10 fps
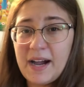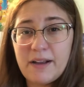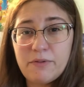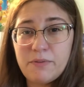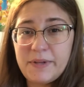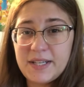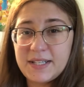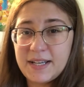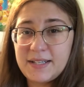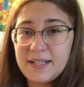I will be
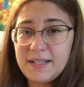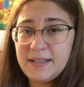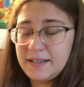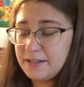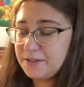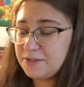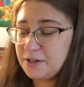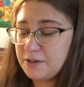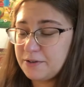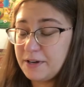attending,
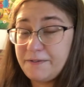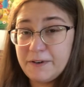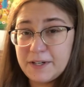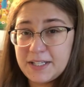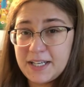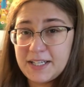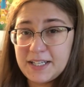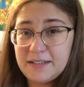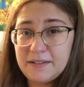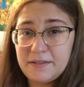so if you're
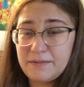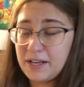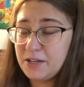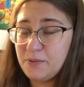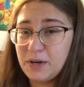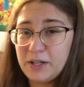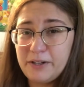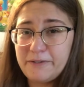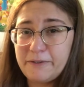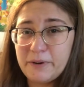attending and you want to
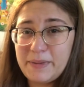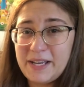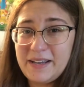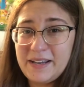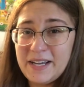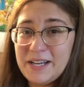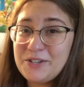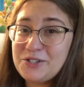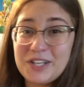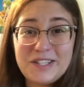look for me,
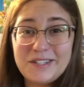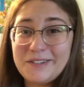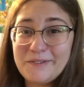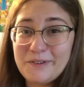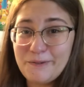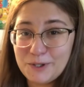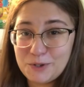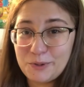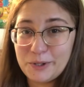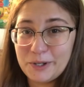just look for the
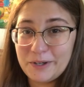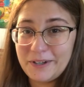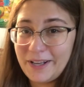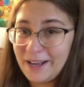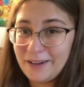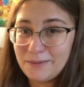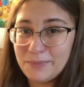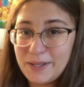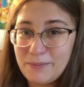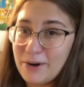virtual girl. I'll
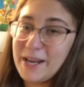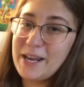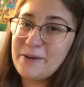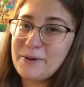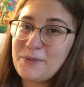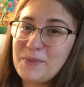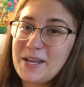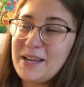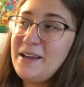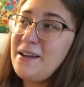be bringing it with
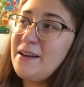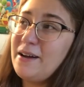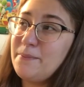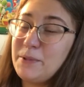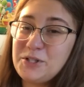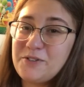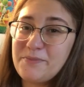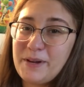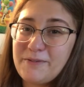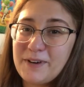me. A bunch
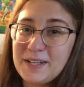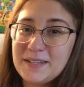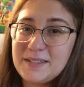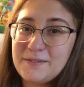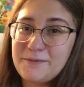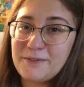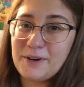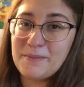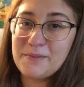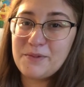of my friends
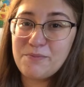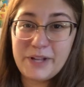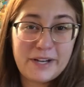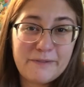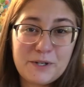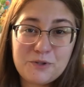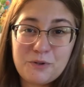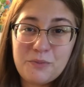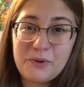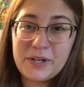from Planet
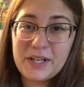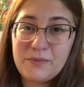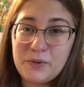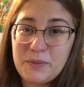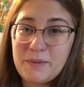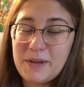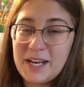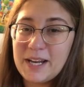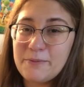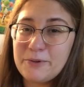Virtual Boy will be
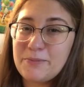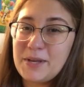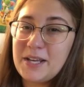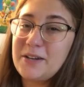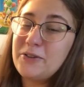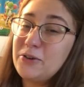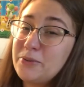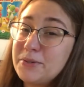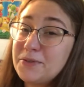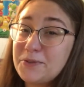meeting up with me
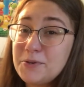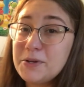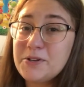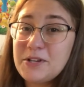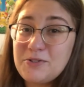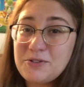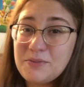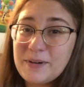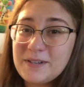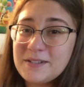along with a few other
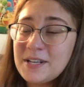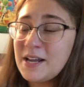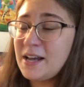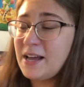YouTubers,